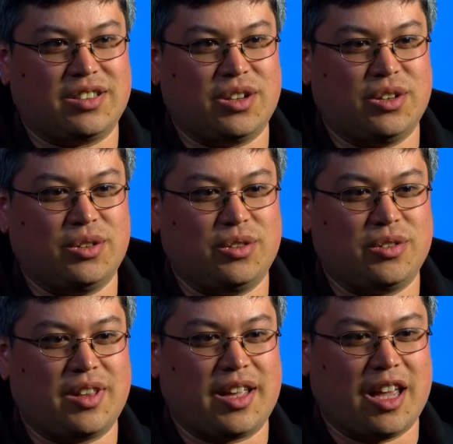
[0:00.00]

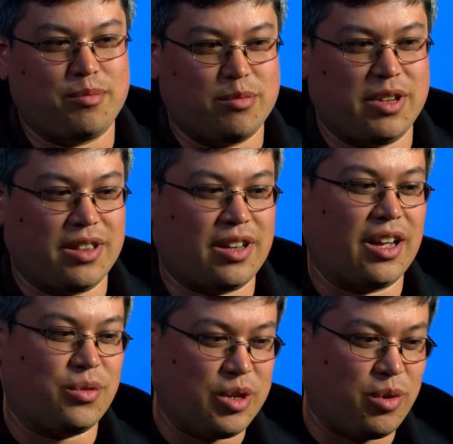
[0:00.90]
so they came to me and they're
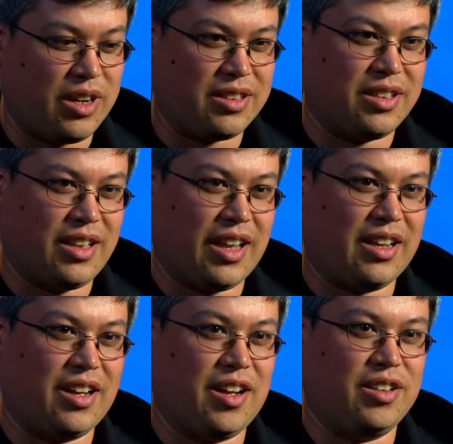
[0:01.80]
like, we want
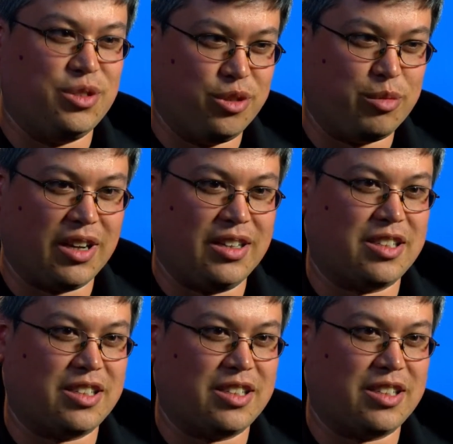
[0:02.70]
like a dune buggy,